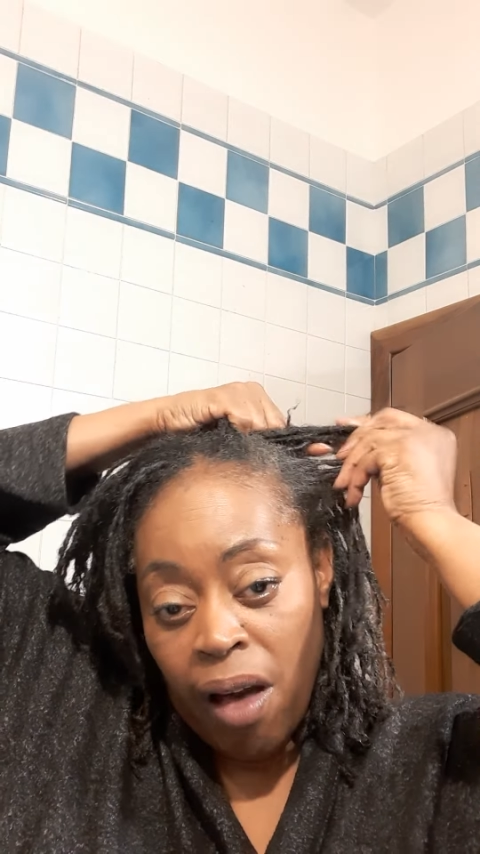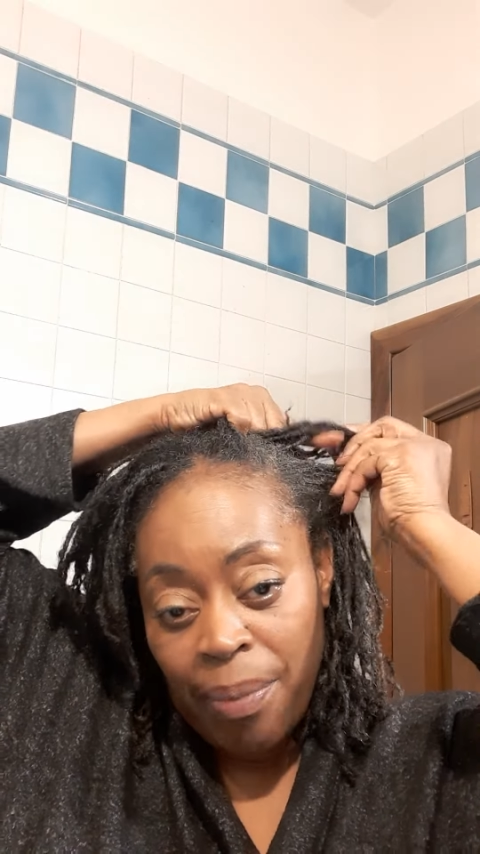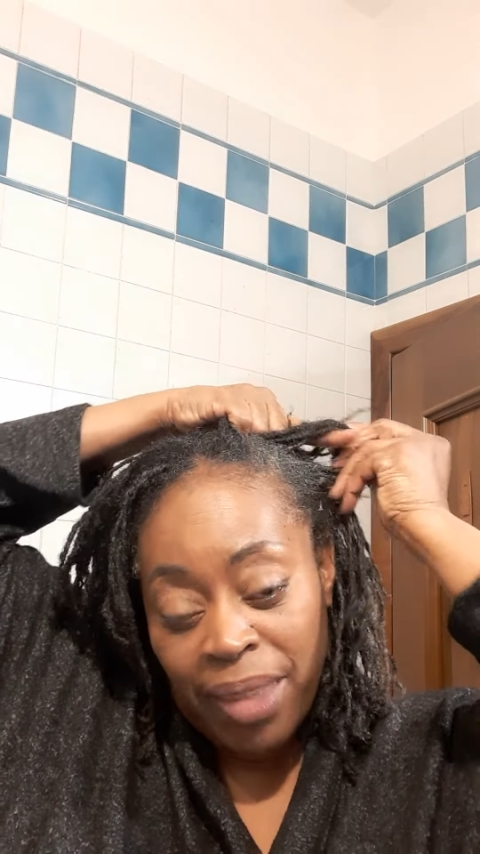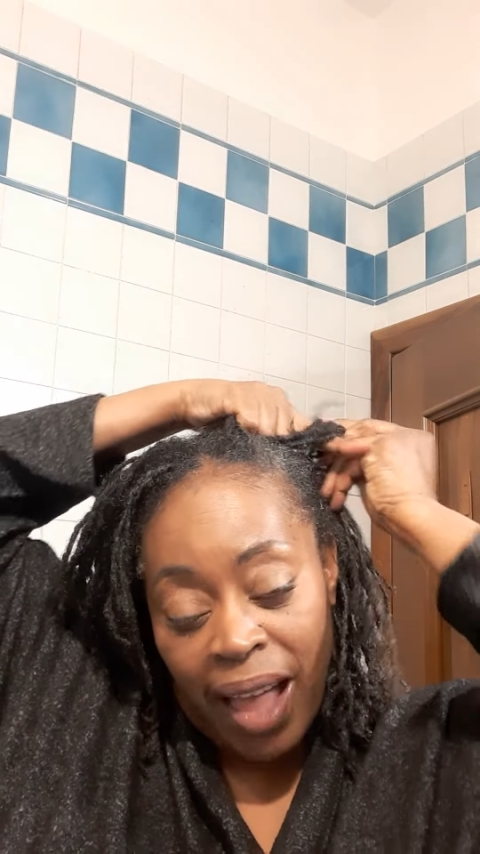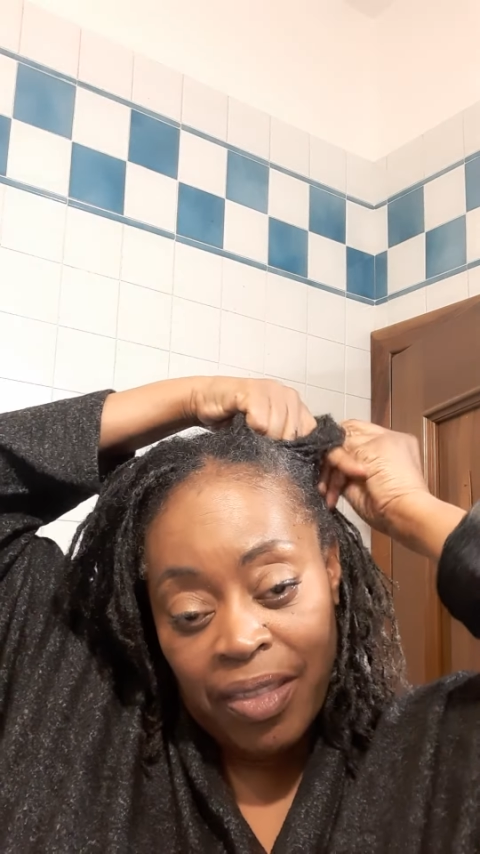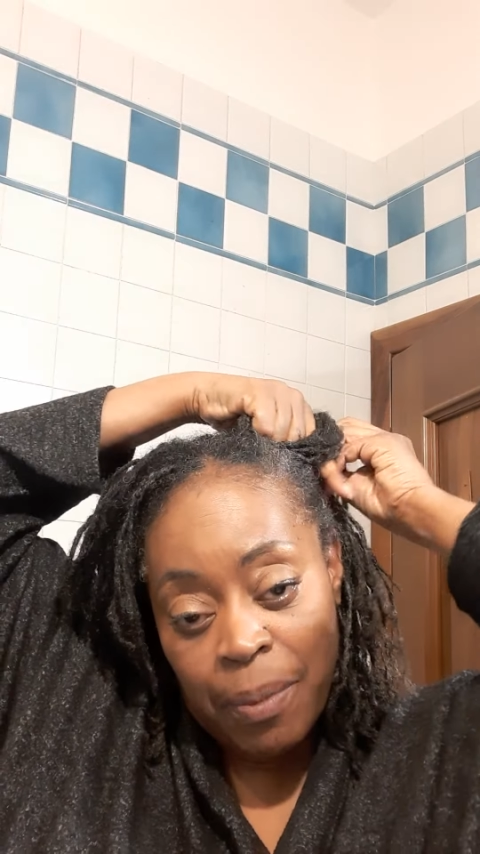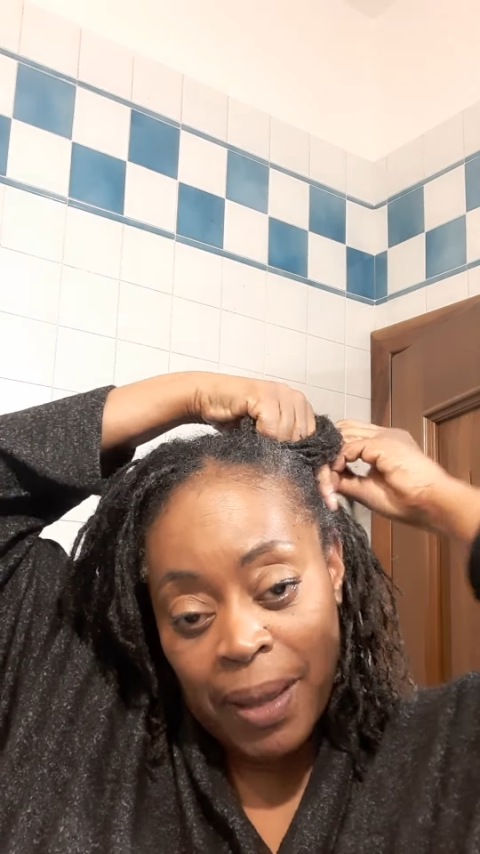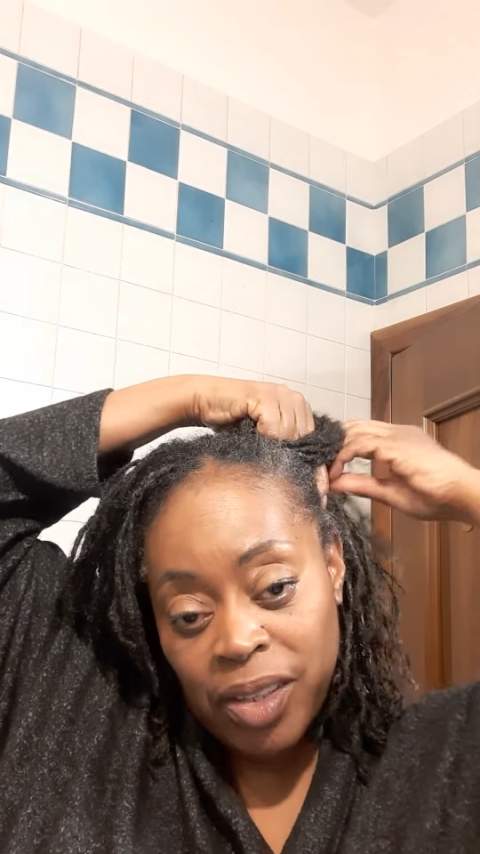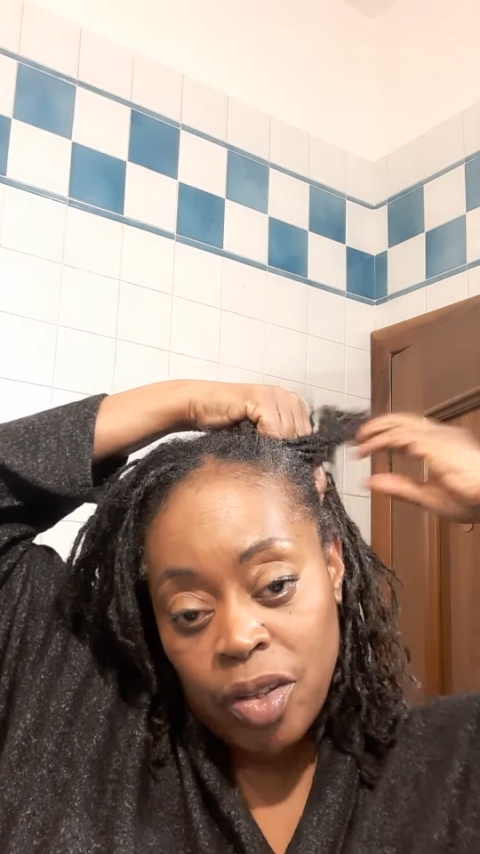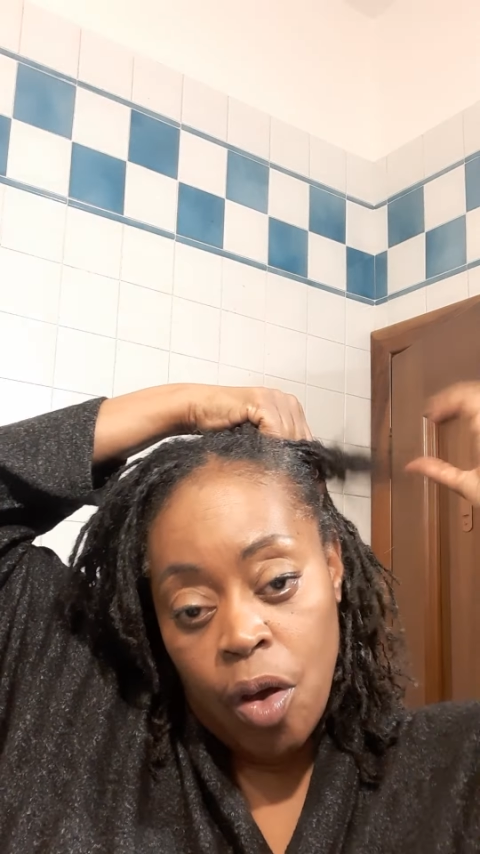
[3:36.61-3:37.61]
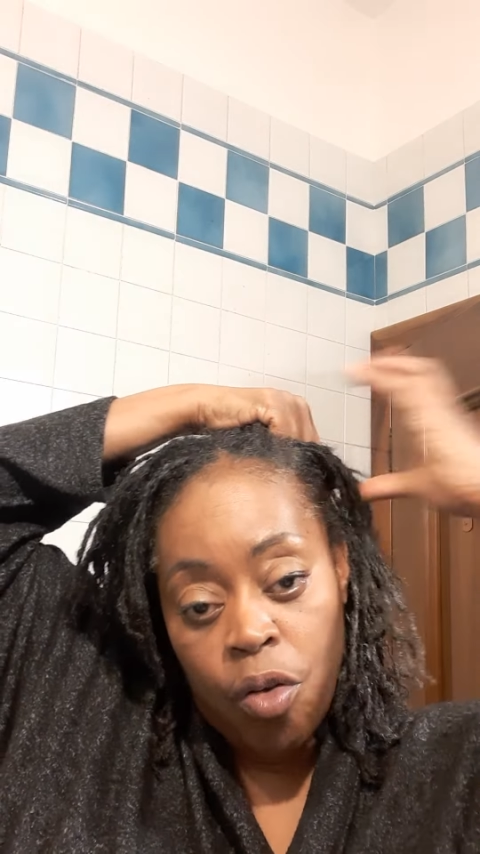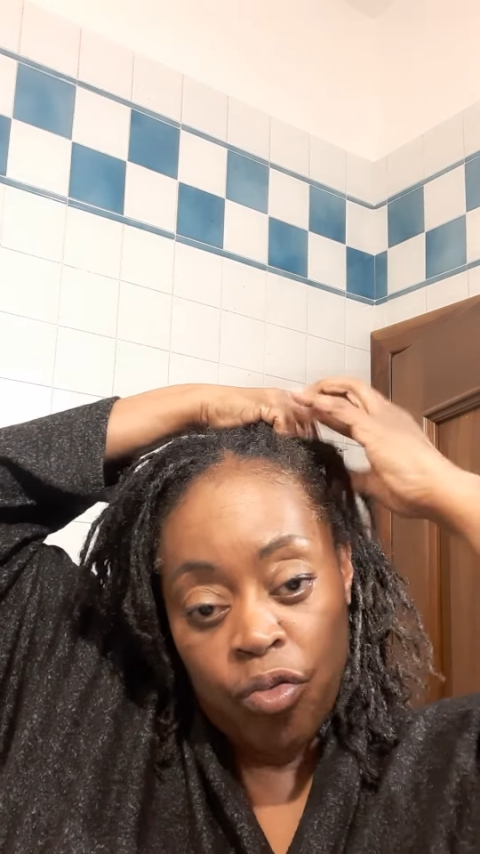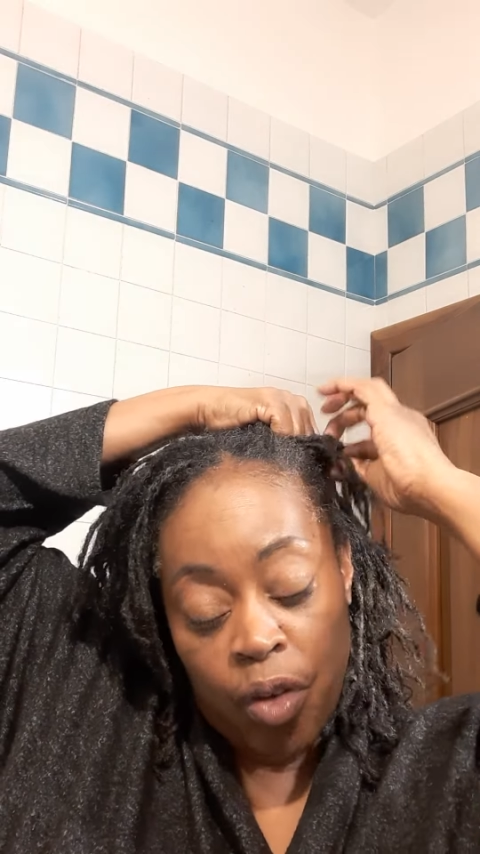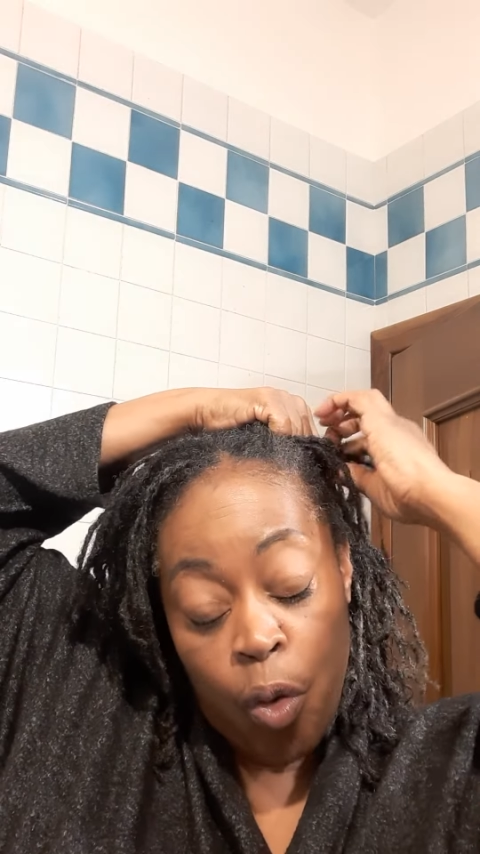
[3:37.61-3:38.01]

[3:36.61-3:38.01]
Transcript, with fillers: I'm not the best corn,